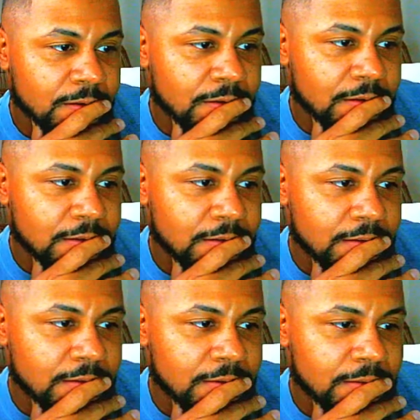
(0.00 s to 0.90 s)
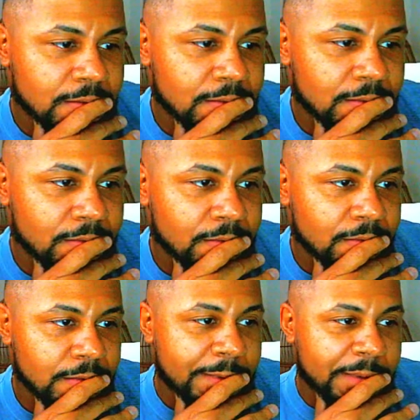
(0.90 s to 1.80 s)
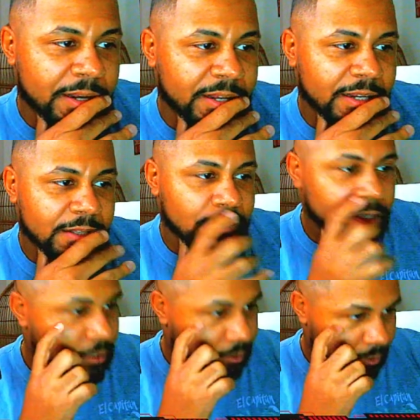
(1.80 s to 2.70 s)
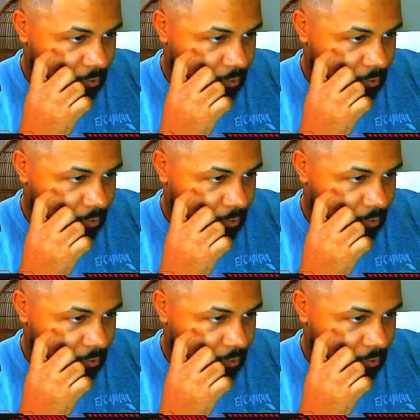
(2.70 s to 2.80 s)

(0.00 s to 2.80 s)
Am I looking at CeeDee Lamb?